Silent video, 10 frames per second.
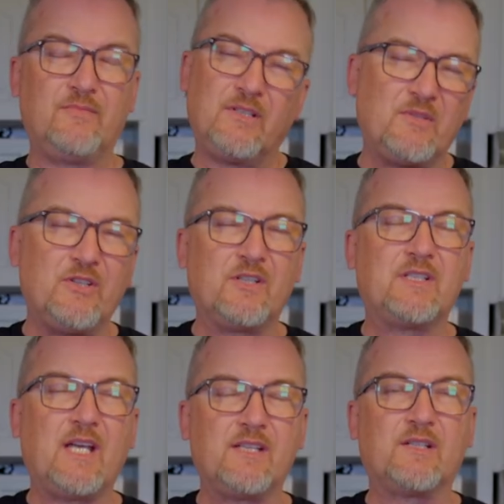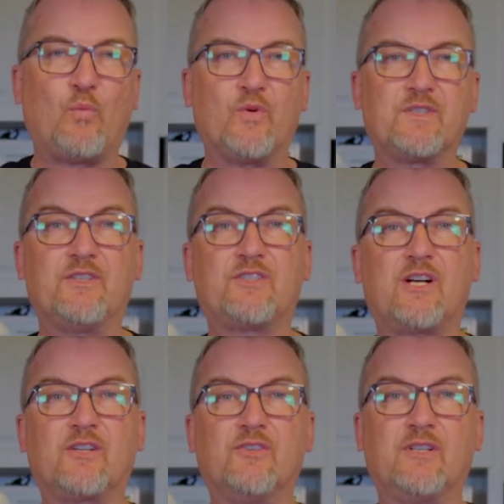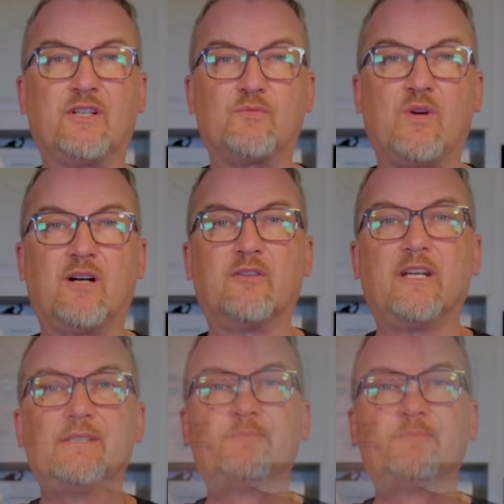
I mean, you can taste it once you start cooking as well, right?